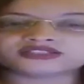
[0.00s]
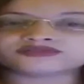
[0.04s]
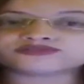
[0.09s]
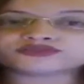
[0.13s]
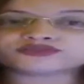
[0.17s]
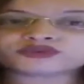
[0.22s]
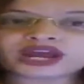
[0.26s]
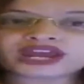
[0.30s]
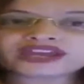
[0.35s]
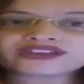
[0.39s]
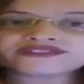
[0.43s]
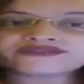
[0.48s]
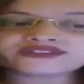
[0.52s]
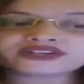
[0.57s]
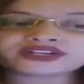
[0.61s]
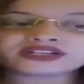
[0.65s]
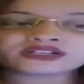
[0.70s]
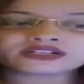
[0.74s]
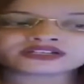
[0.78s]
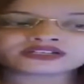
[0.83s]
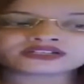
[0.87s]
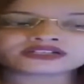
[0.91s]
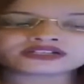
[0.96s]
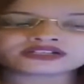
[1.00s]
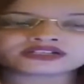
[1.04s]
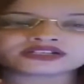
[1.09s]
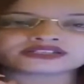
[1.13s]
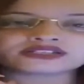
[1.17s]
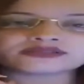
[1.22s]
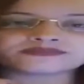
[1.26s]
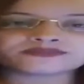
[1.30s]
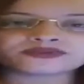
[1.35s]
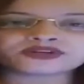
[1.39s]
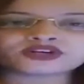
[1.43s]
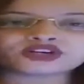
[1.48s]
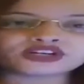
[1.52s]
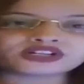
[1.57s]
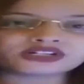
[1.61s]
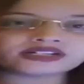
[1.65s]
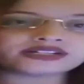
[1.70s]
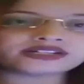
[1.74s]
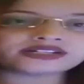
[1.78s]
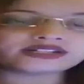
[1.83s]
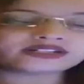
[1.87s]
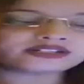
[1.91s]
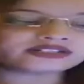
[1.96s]
depriving,
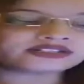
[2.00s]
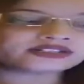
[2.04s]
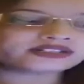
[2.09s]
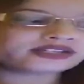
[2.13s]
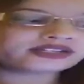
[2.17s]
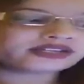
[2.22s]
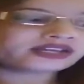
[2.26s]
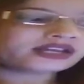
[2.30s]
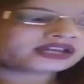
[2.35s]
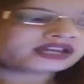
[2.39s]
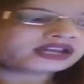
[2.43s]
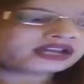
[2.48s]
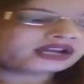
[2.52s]
spoiling,